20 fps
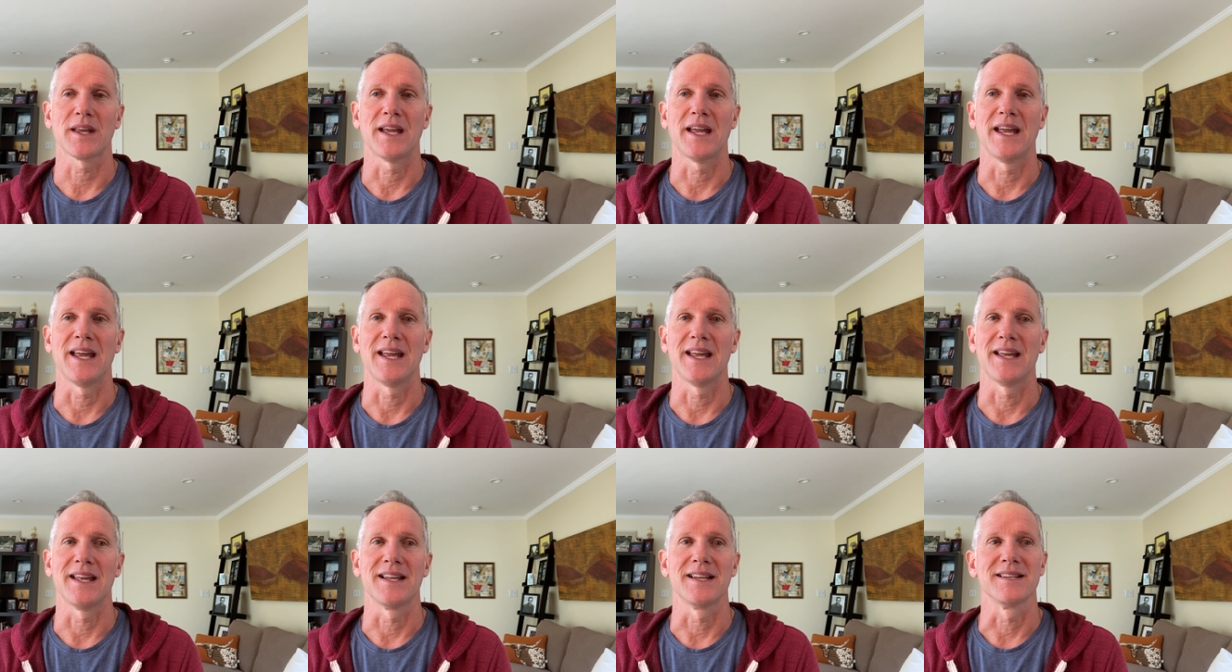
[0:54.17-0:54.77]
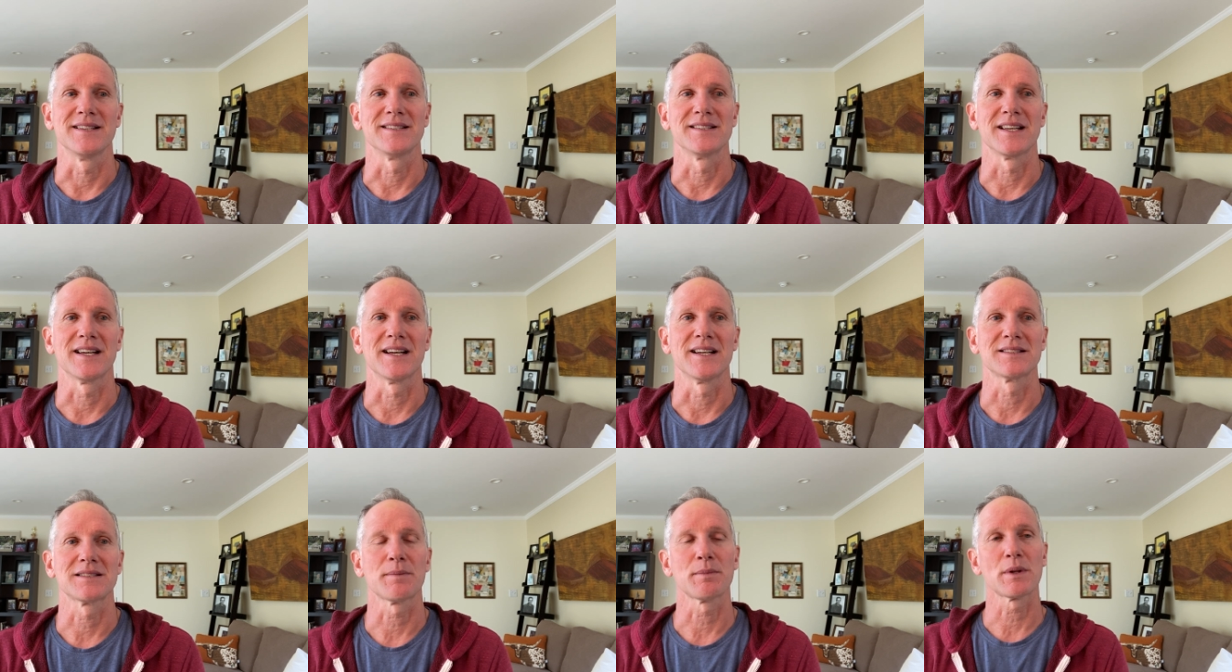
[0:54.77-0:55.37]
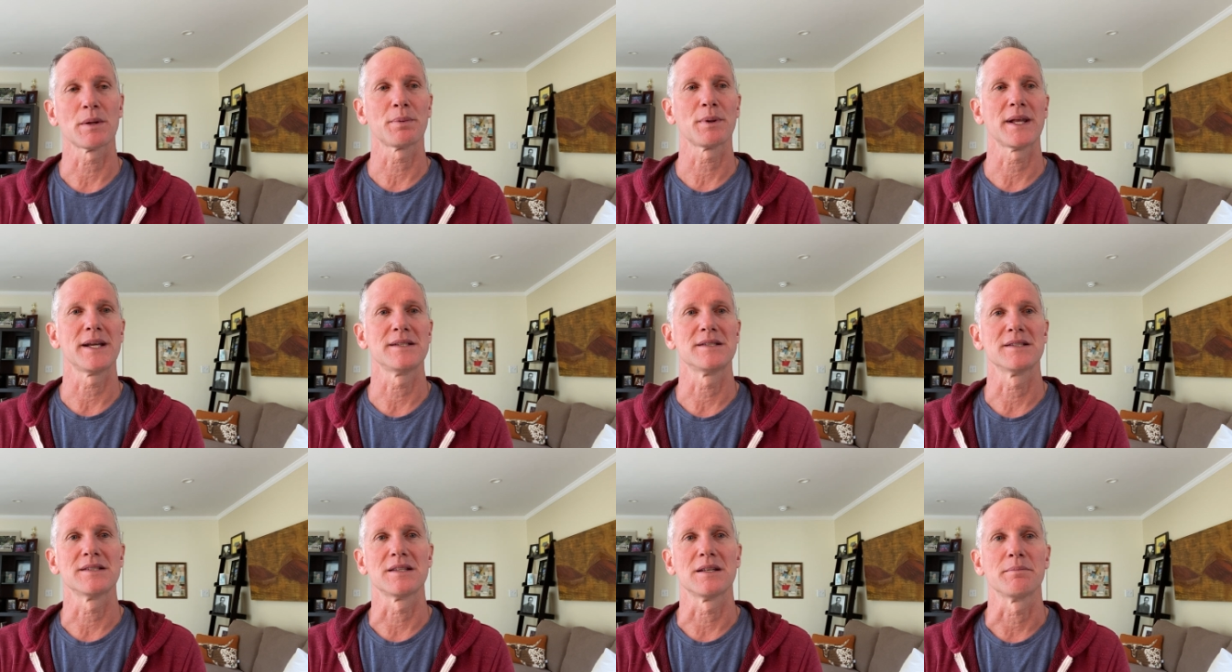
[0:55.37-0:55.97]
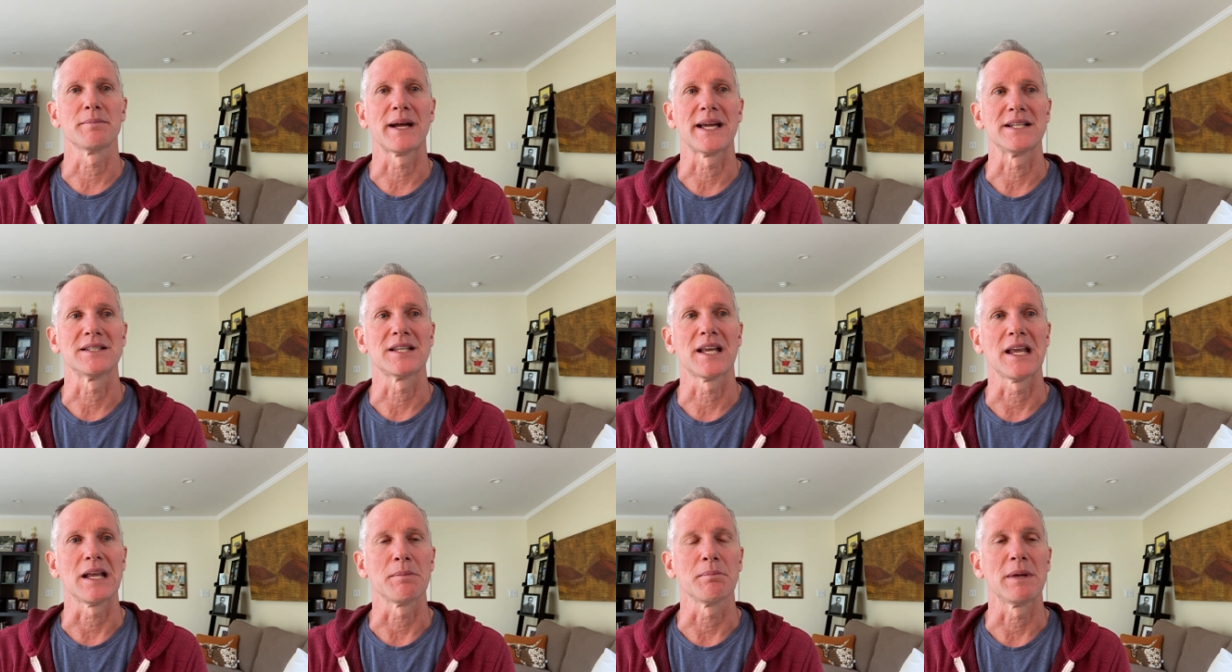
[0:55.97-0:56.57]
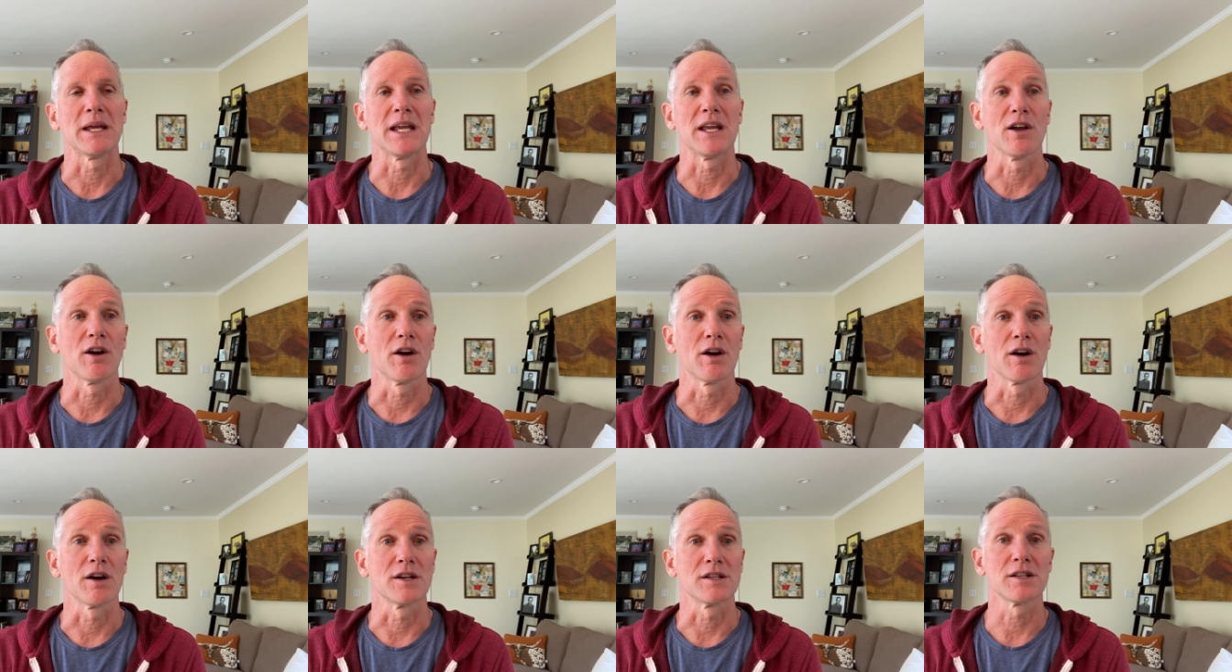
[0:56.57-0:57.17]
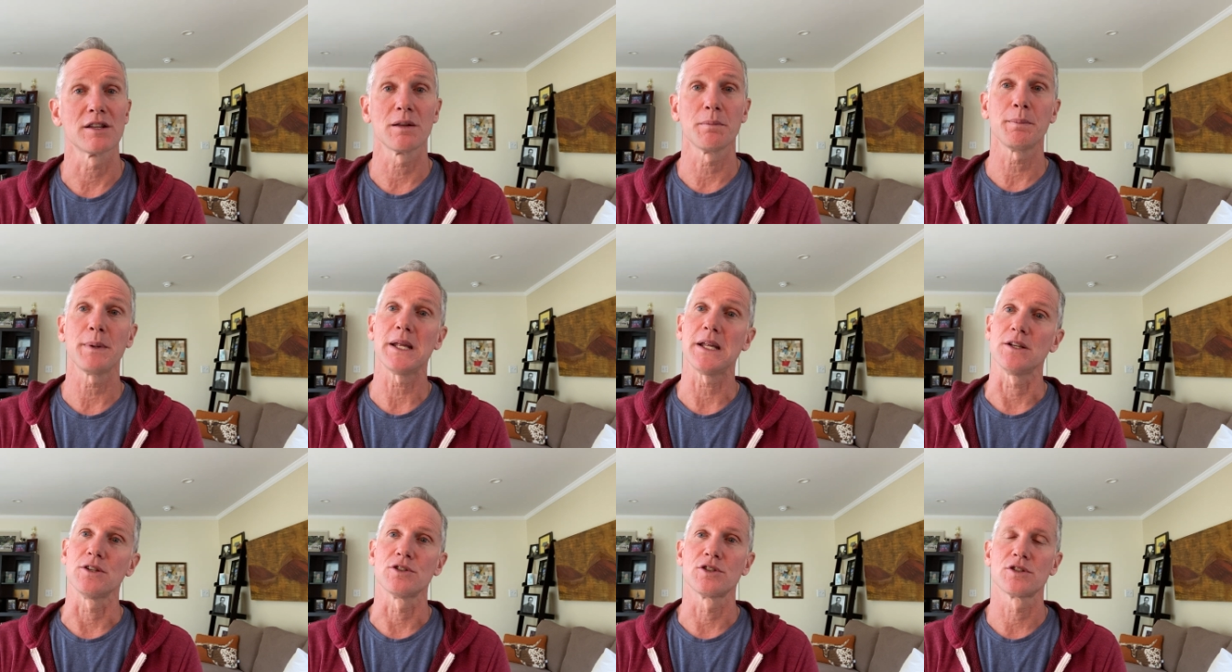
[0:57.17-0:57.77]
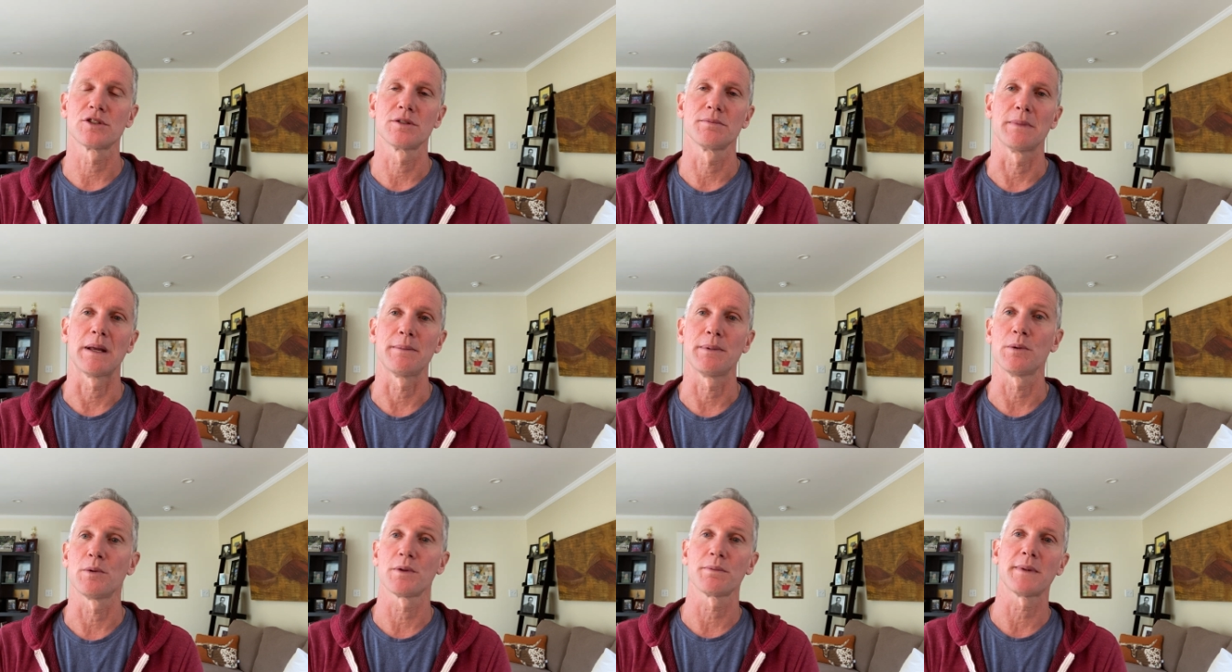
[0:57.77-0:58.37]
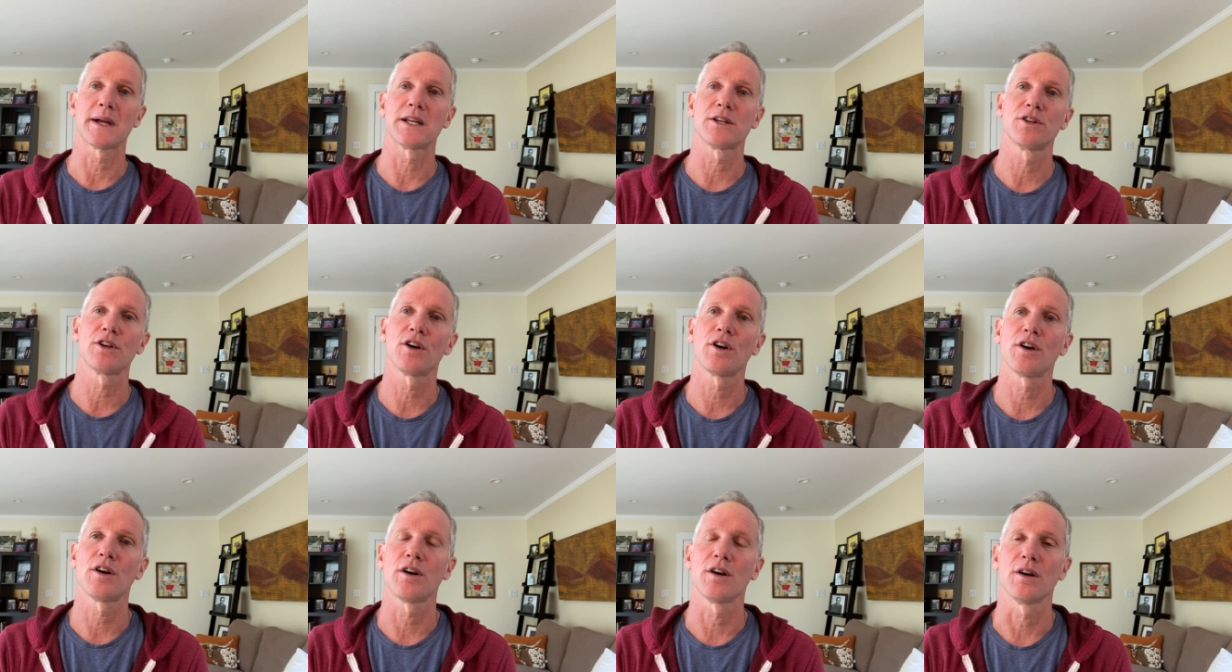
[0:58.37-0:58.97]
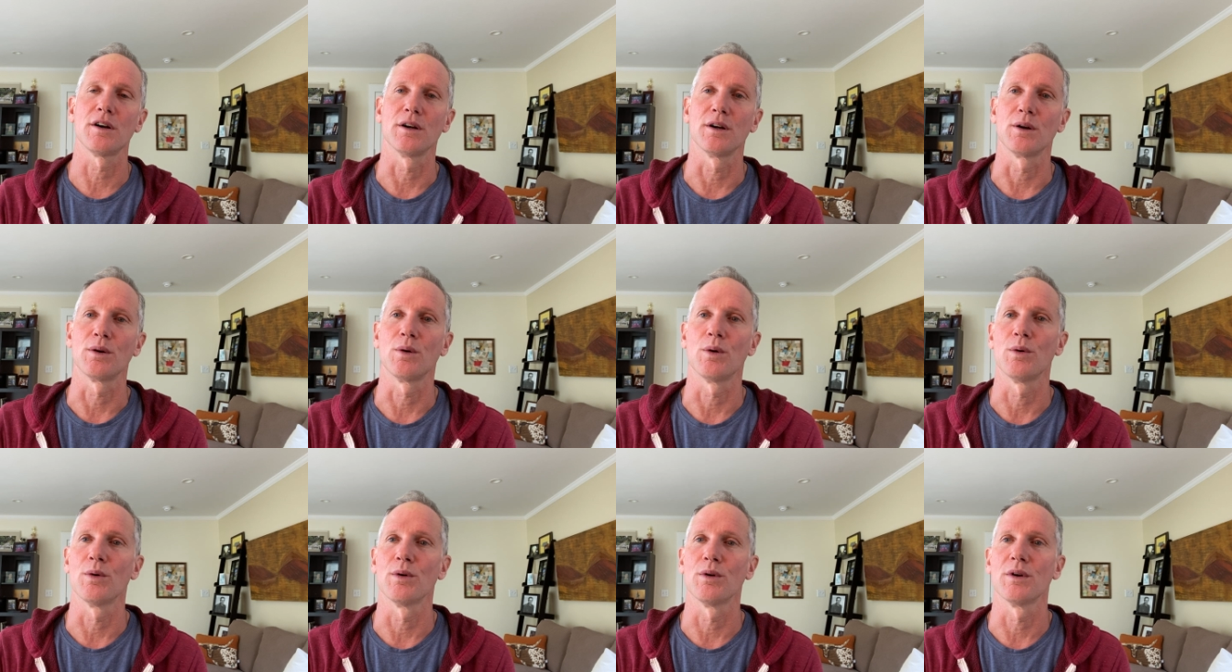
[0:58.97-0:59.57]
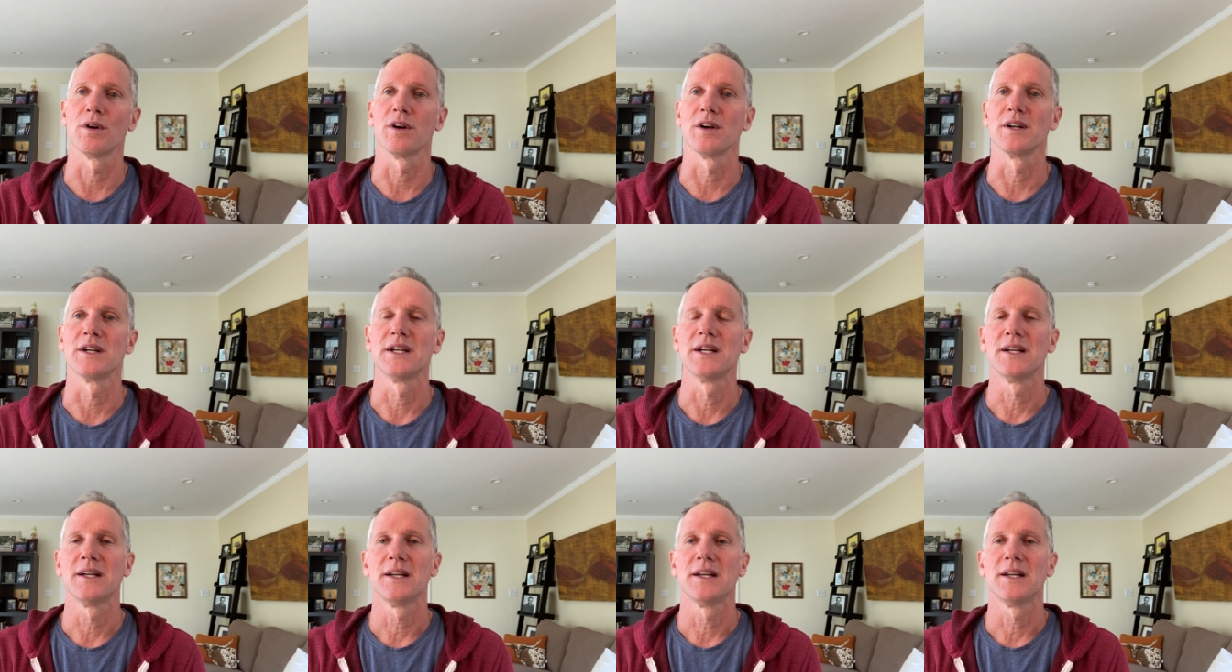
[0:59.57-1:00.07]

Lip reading: And some of the places it might take me are to the beach, maybe with my dog, or